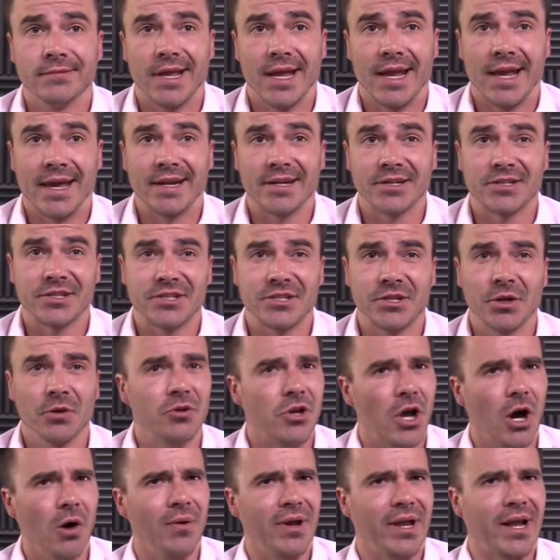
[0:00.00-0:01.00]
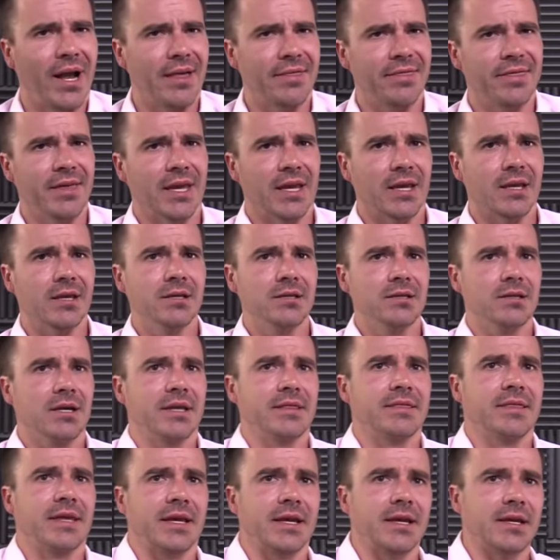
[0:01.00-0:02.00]
And it's still going, I think. I
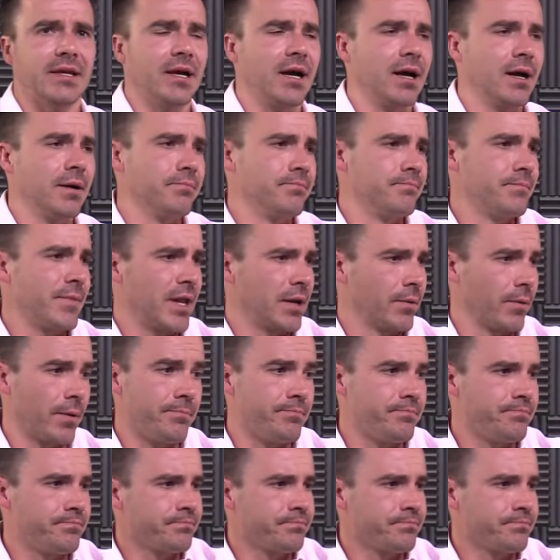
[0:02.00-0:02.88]
think. Um, anyway.